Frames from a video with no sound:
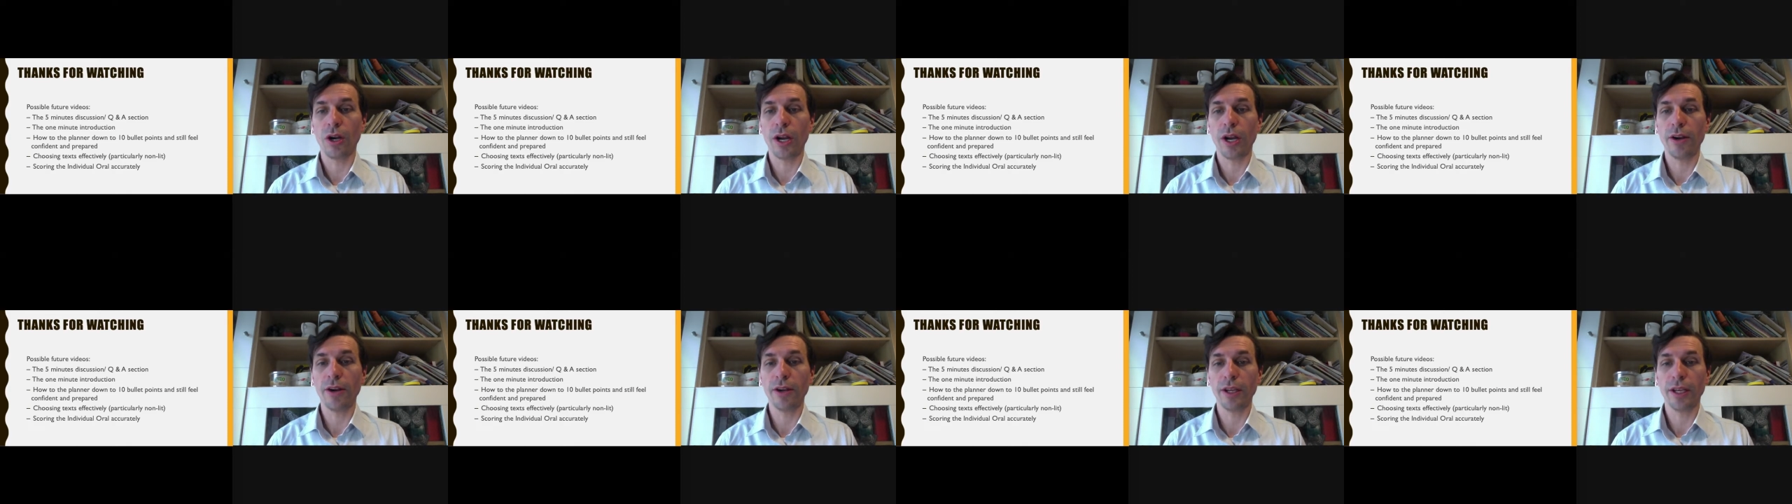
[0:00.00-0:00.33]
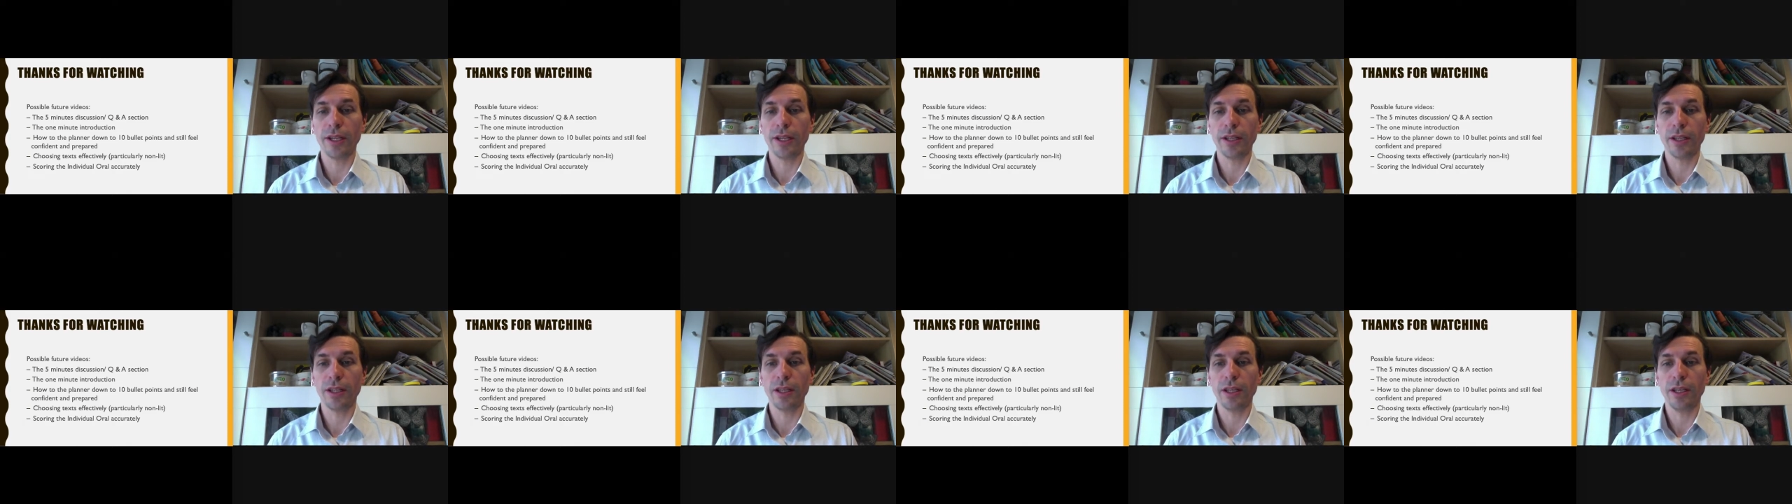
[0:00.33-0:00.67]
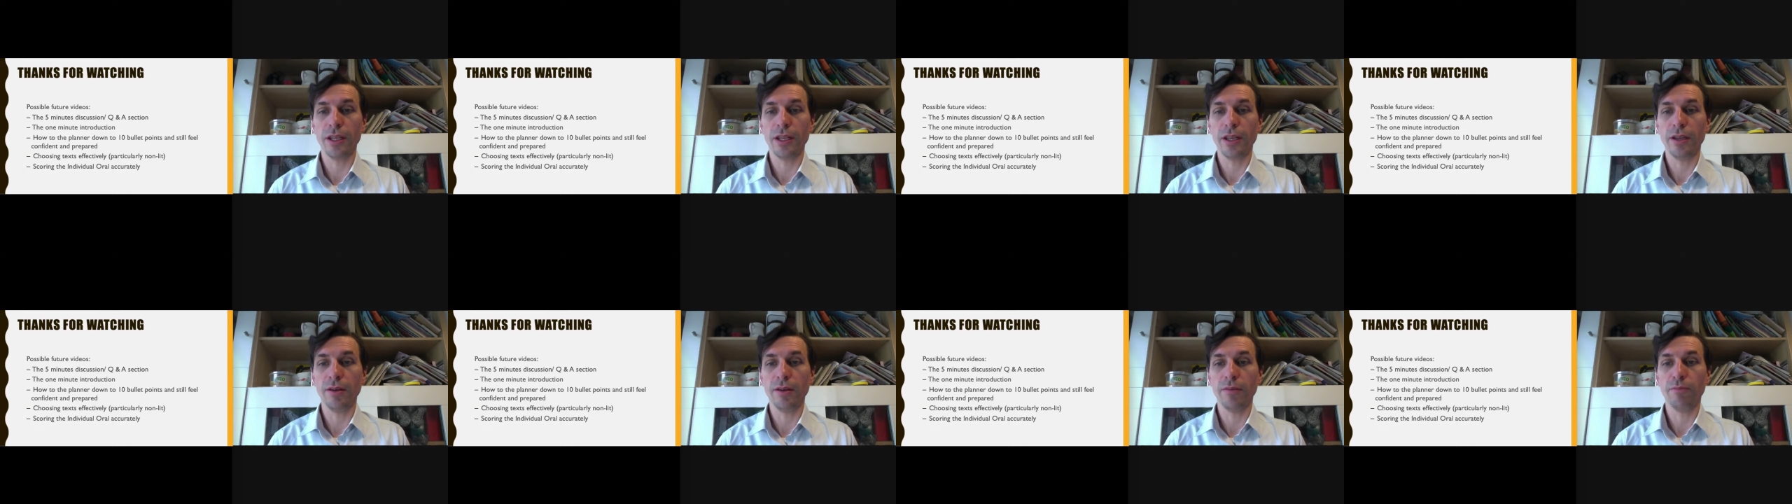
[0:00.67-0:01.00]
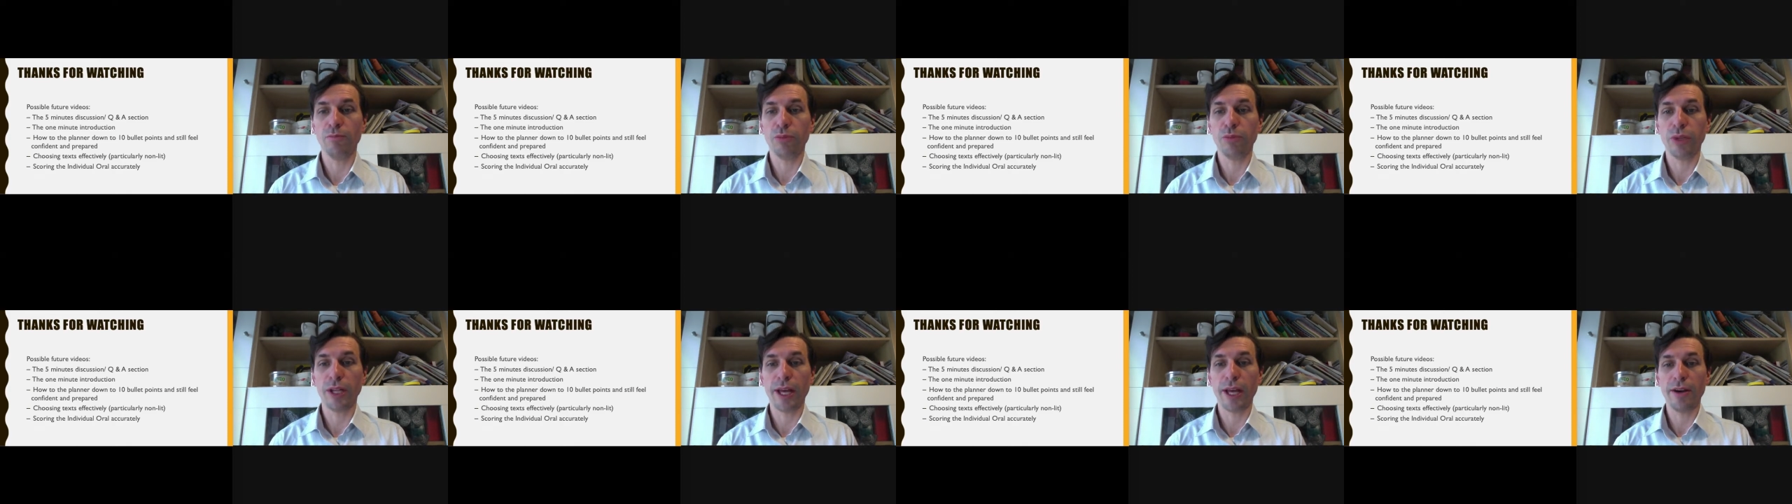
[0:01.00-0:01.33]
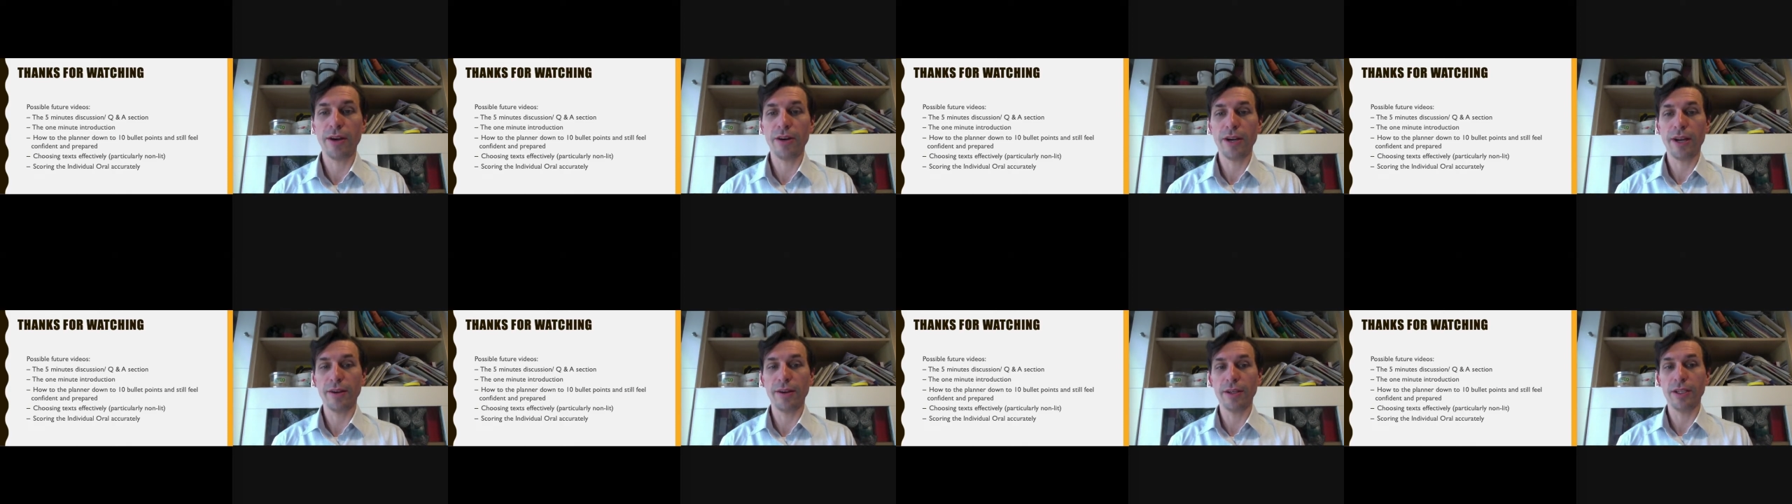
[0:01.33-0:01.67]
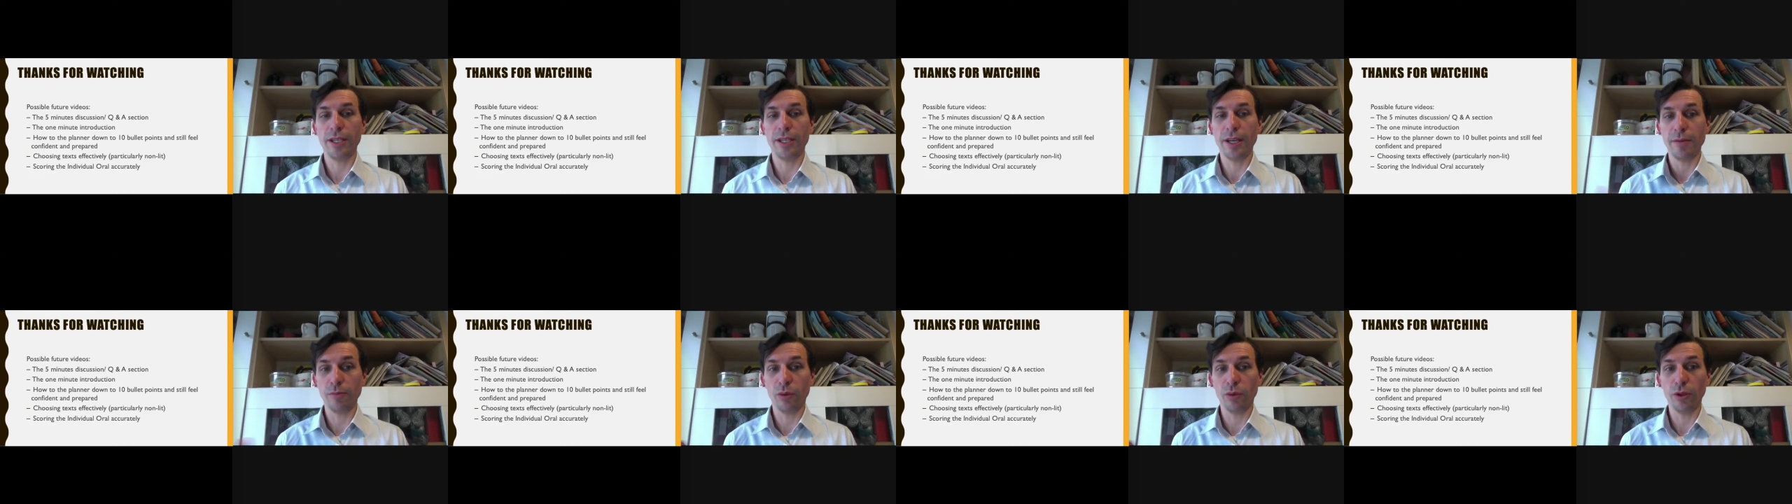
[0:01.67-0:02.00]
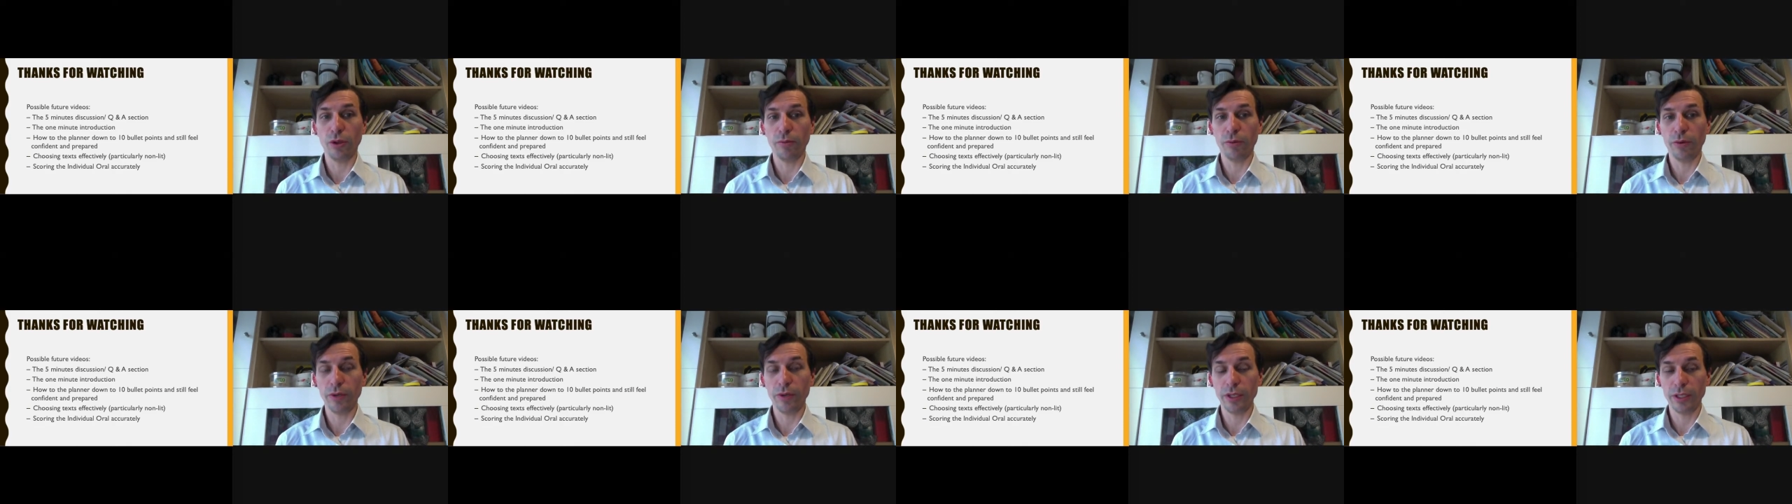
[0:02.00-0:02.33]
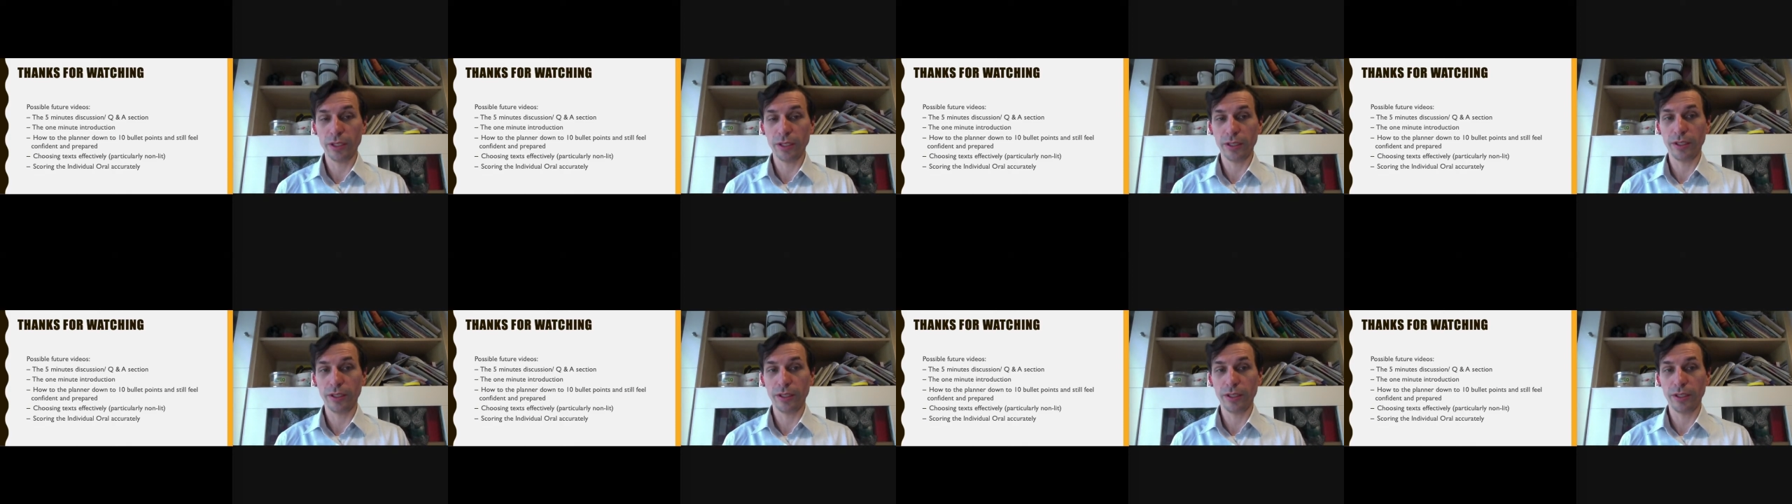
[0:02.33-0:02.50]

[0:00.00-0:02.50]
how to get the planner down to 10 bullet points,